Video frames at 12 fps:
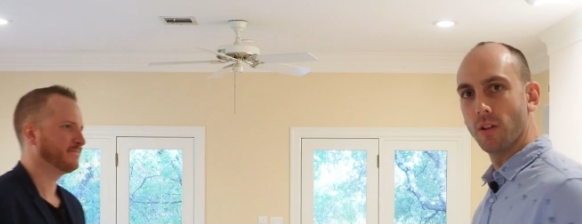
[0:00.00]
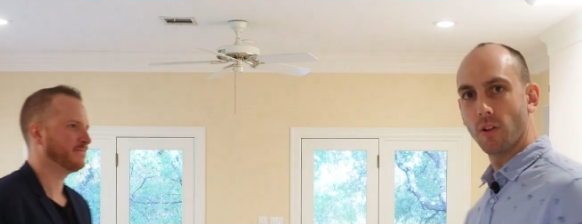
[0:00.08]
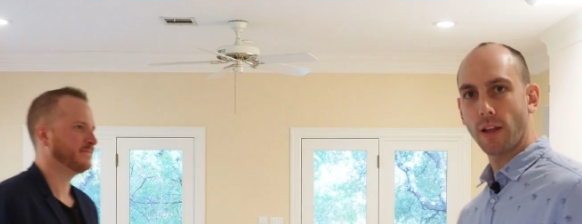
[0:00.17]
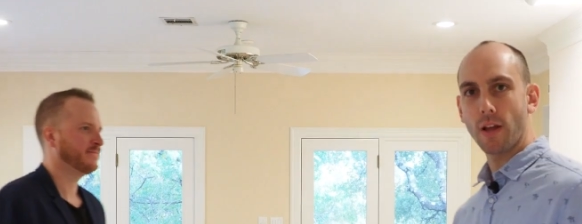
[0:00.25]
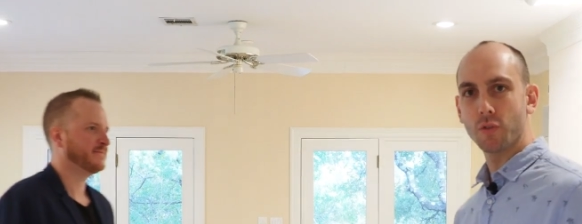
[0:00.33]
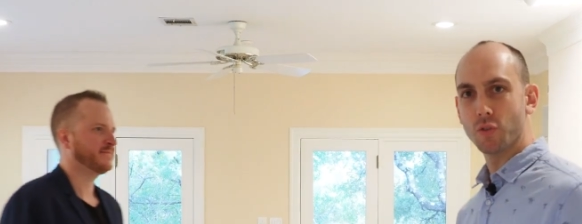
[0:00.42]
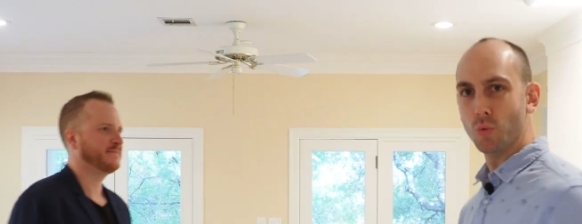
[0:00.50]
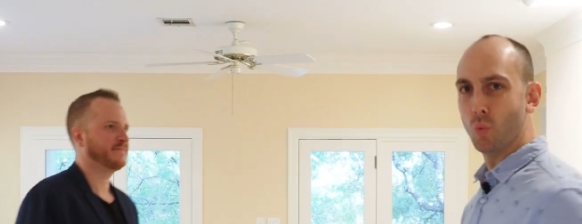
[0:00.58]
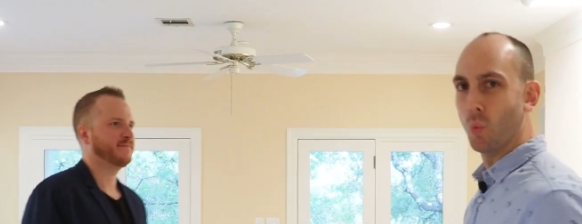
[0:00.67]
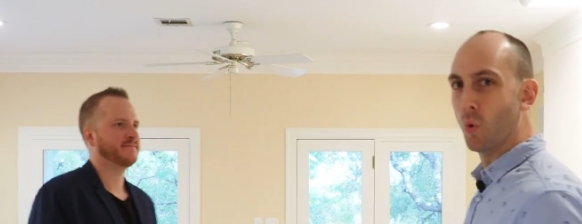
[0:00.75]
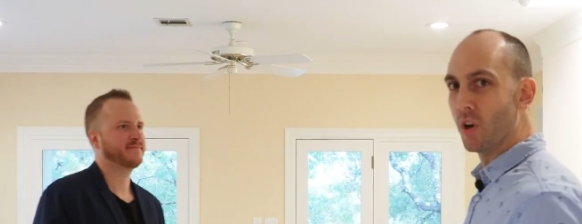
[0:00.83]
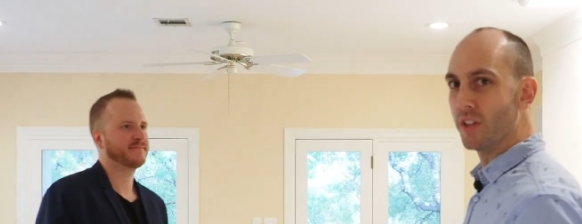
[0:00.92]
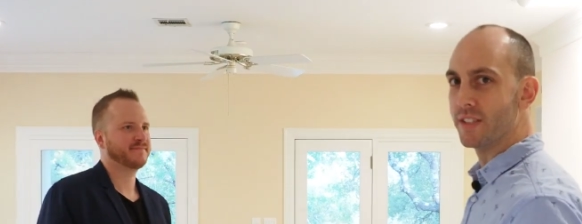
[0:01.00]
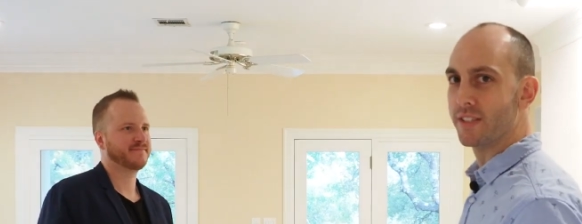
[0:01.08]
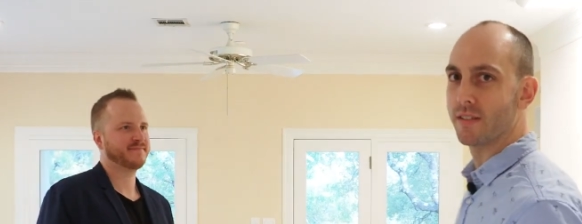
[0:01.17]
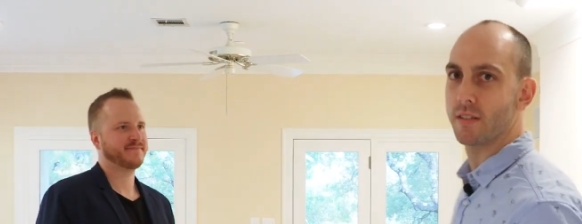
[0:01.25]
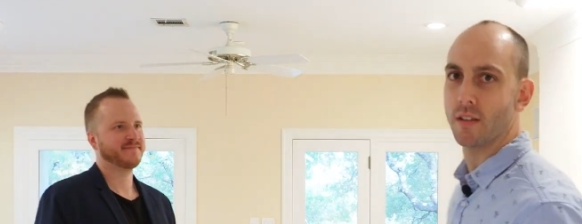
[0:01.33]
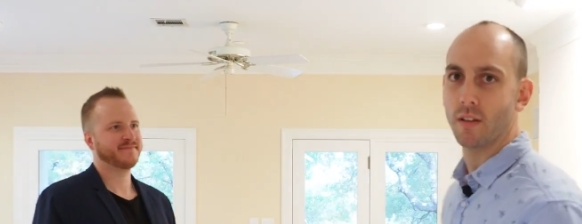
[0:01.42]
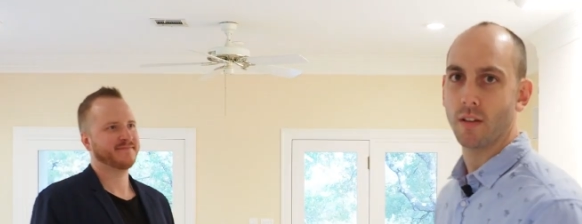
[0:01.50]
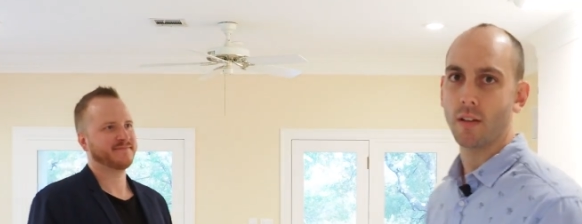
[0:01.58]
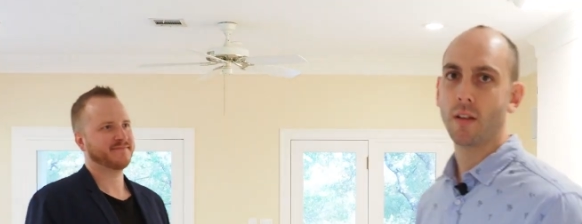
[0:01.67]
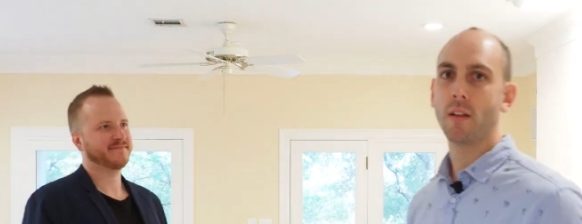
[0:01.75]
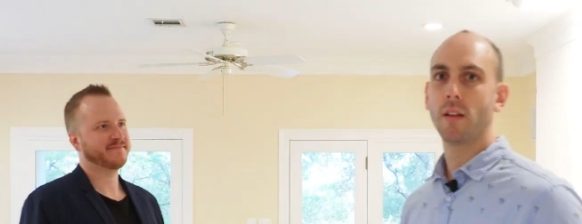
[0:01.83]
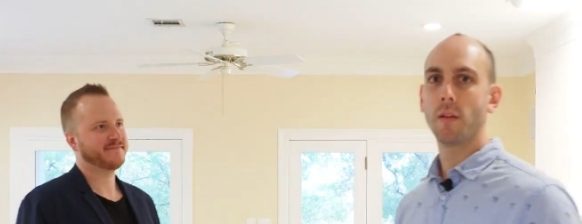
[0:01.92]
Speaker 1: you look out to woods.
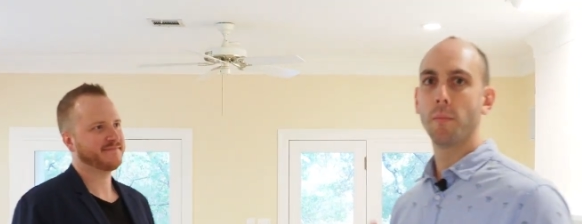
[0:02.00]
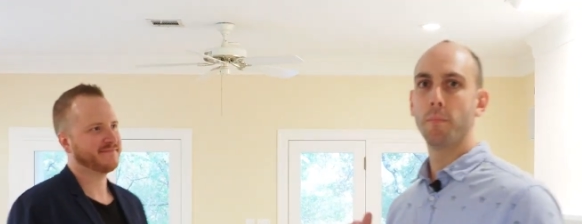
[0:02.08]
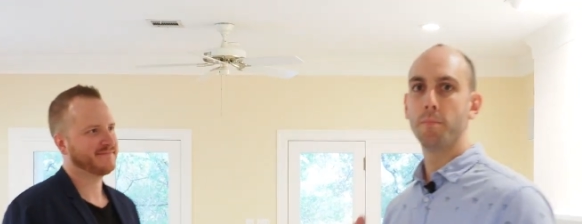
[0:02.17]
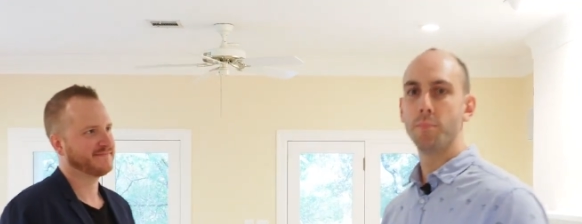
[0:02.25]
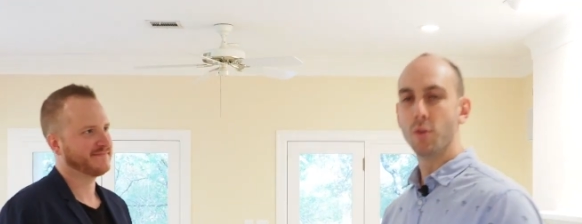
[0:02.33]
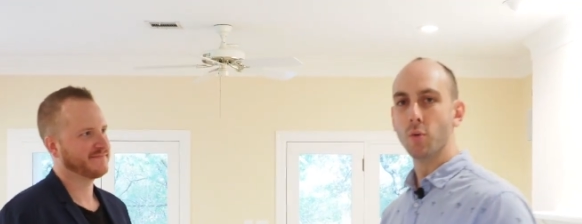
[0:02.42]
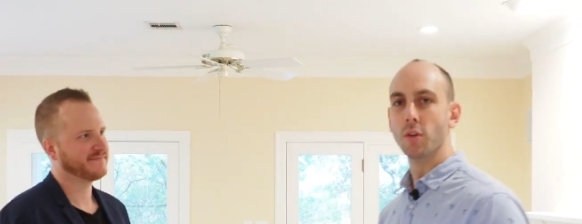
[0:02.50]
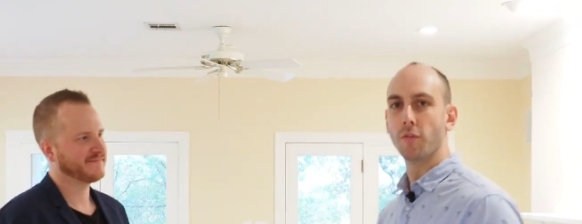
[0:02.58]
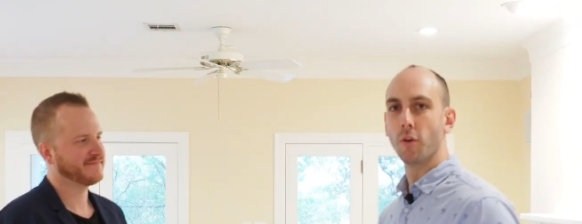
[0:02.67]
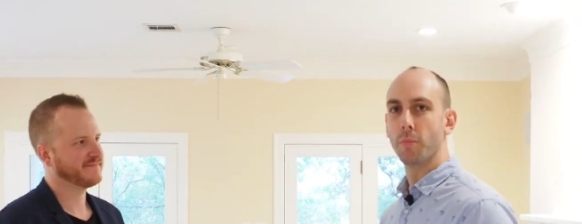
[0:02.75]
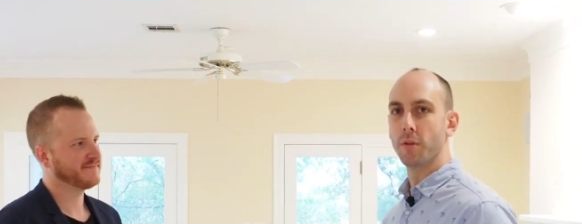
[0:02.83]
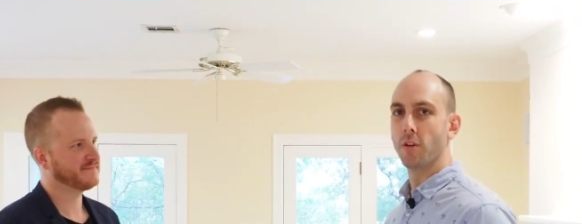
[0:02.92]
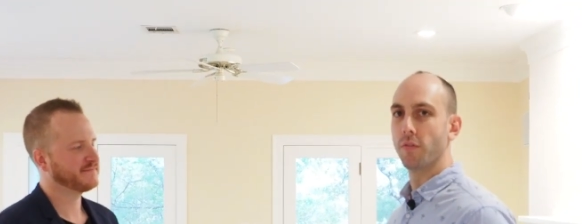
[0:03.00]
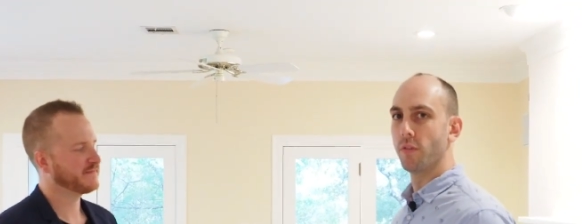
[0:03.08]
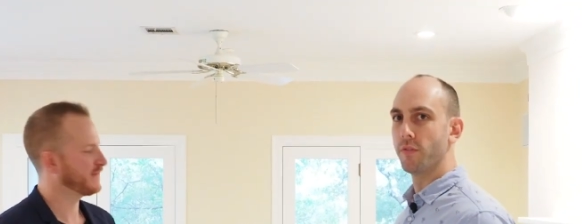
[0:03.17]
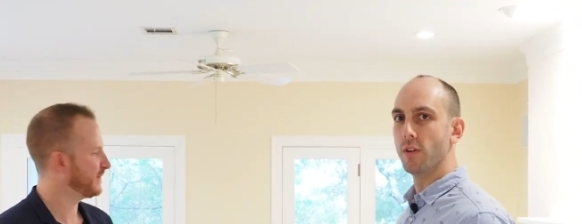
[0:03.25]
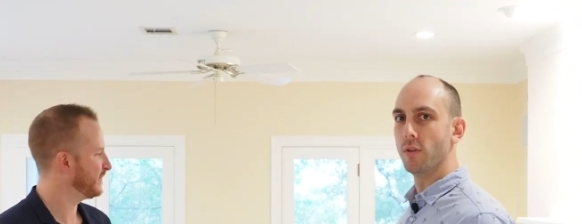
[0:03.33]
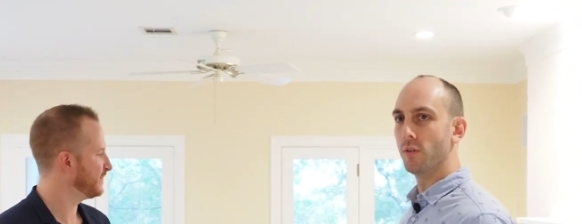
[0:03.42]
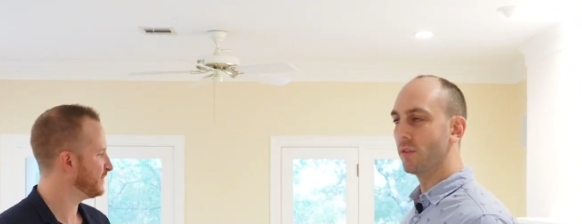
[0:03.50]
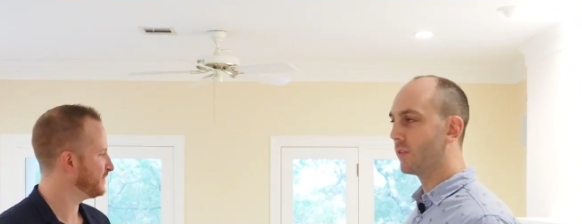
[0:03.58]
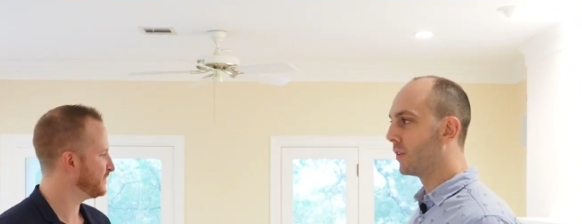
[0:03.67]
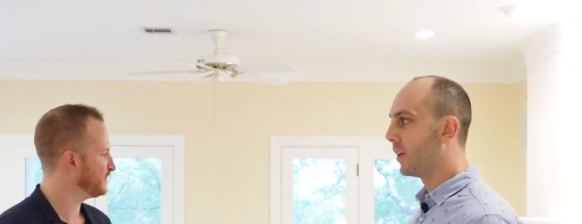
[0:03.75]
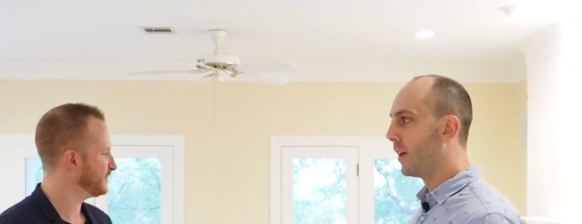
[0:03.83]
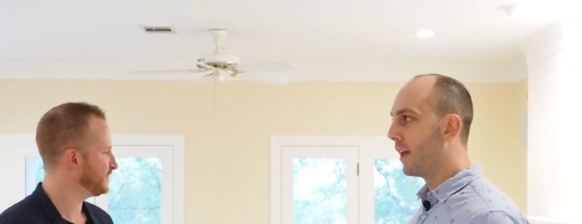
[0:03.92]
Beautiful, beautiful
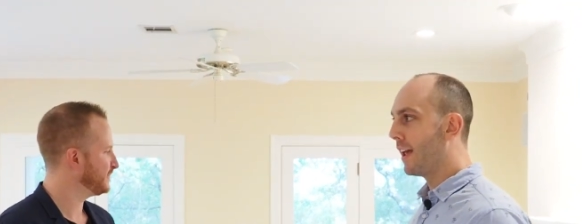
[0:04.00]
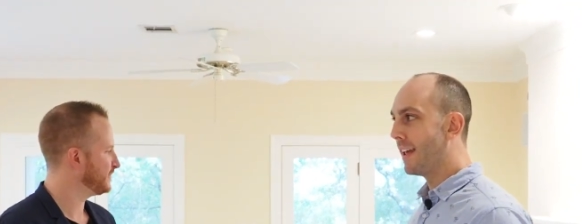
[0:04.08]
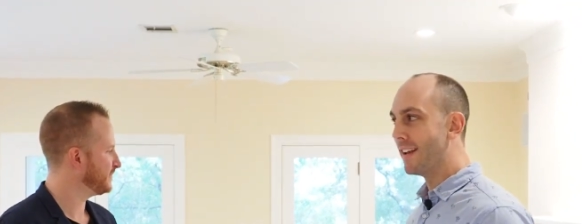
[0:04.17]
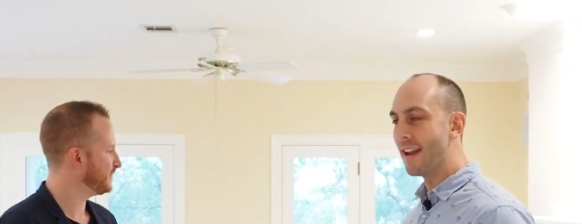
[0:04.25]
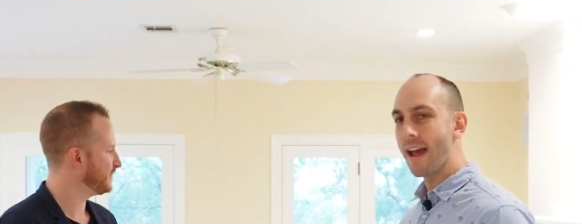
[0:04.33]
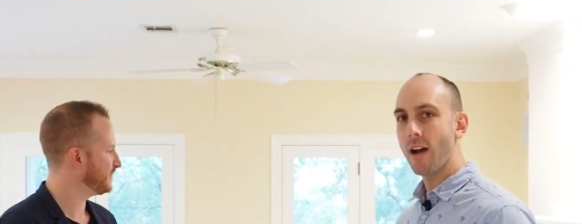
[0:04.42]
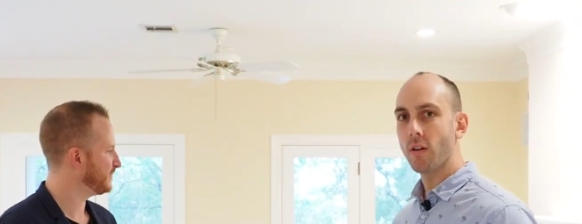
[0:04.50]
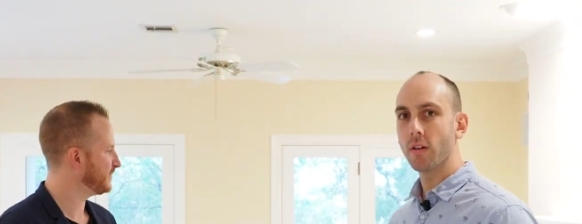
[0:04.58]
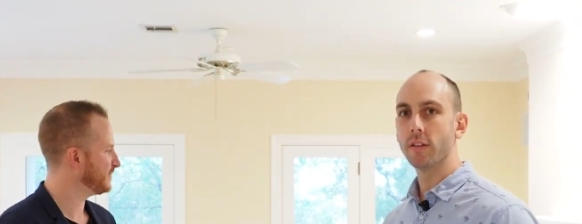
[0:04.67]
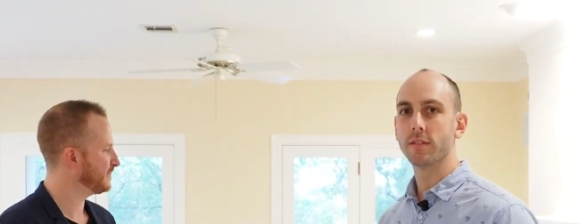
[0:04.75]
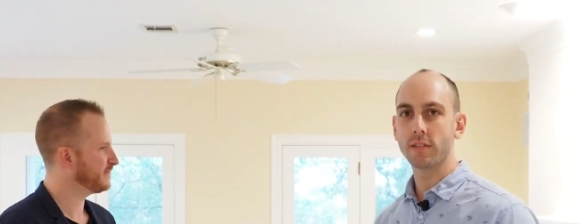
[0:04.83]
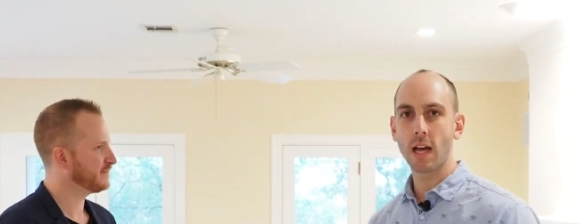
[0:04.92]
views. And now it's